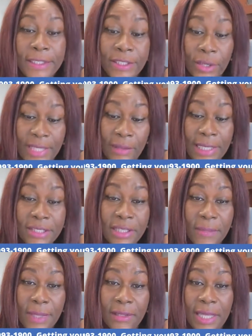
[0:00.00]
so now let's
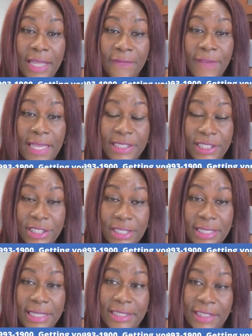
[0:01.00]
talk about
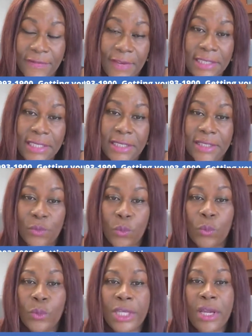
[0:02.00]
advantages and disadvantages,
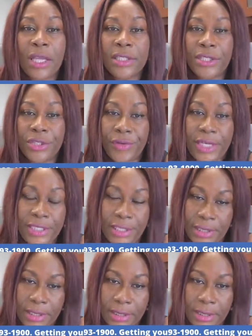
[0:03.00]
the
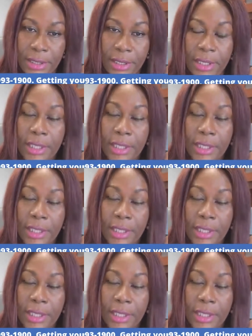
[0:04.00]
considerations.